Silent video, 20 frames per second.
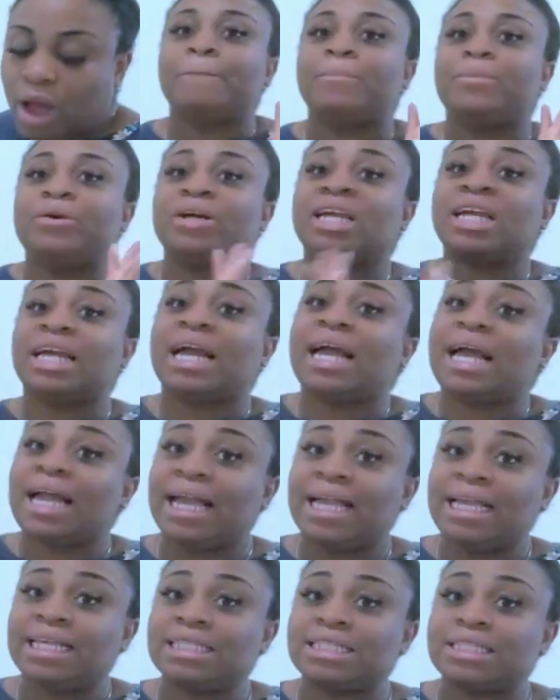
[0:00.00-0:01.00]
But
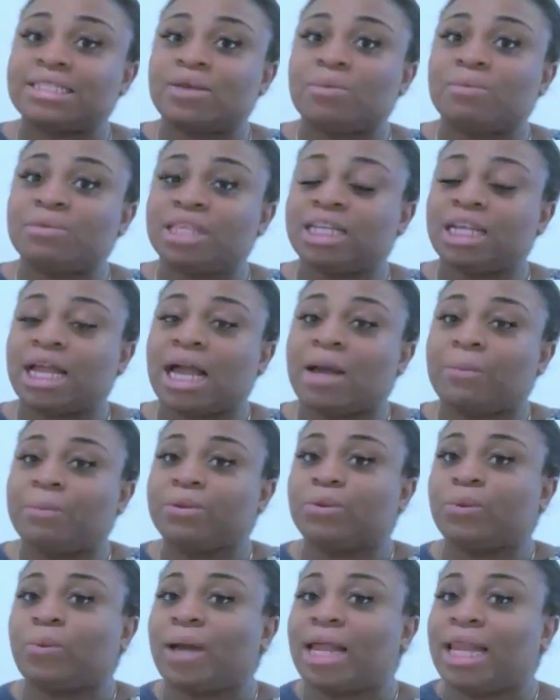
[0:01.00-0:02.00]
guys, something
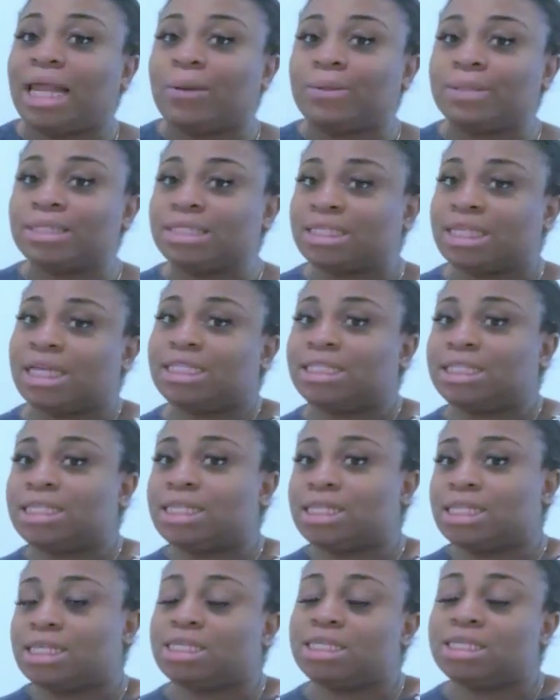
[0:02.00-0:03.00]
happened while I was
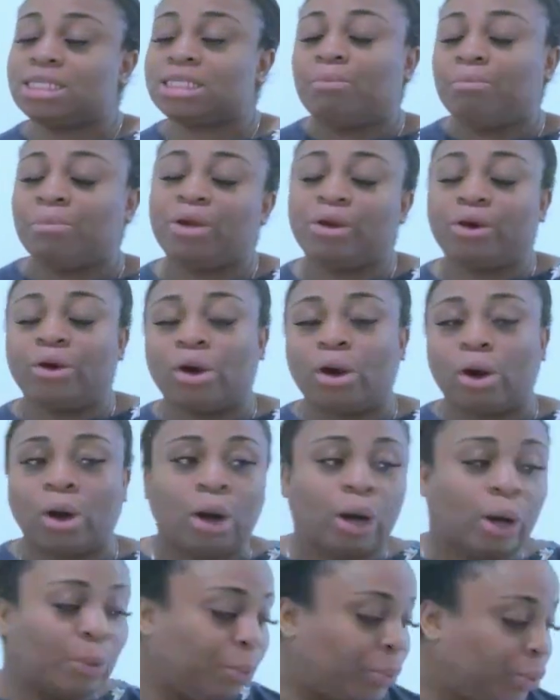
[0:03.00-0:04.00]
setting this mirror
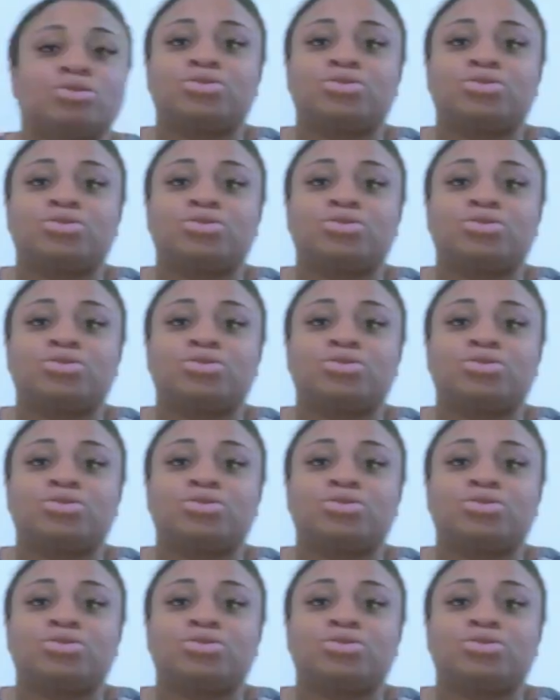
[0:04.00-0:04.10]
up.